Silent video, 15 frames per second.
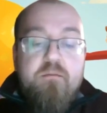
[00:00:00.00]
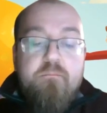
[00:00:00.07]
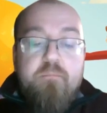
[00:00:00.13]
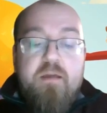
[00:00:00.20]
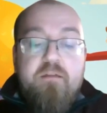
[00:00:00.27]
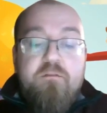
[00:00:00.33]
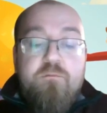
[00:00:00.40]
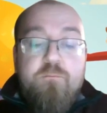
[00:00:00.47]

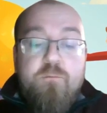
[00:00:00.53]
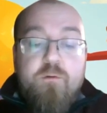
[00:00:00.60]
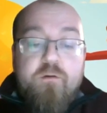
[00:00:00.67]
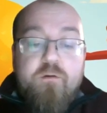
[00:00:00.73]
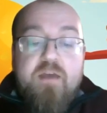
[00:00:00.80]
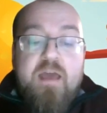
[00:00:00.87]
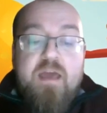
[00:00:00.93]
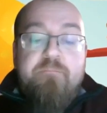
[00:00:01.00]
Main's
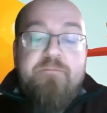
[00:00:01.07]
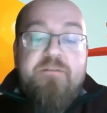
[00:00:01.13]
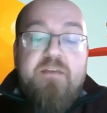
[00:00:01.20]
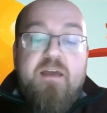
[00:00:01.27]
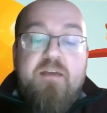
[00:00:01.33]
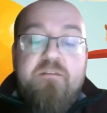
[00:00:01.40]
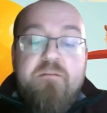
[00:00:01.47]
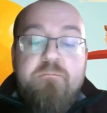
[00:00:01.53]
work
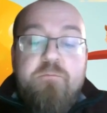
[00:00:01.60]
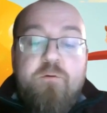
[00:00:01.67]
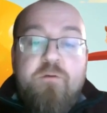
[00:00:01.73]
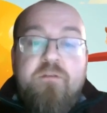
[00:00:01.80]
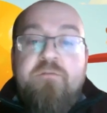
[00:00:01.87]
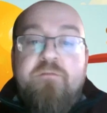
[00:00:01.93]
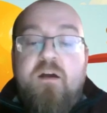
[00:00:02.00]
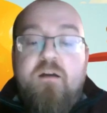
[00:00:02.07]
emphasized the
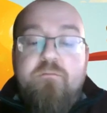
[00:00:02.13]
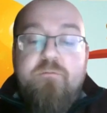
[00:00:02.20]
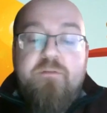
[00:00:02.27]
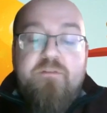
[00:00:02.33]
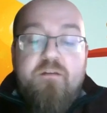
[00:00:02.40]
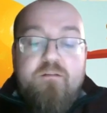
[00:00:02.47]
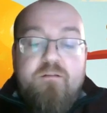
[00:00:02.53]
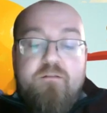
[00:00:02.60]
importance of
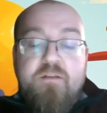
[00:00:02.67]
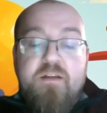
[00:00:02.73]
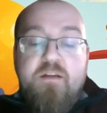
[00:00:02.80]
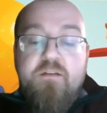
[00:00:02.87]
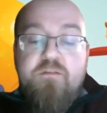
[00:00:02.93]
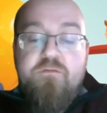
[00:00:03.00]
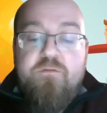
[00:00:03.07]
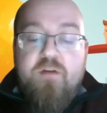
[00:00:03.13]
unresolved
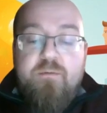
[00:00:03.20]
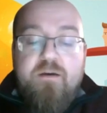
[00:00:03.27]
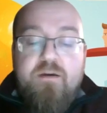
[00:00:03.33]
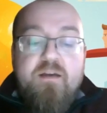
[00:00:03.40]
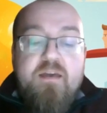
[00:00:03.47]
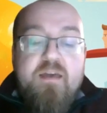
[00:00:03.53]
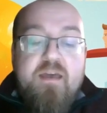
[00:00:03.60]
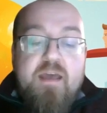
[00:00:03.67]
trauma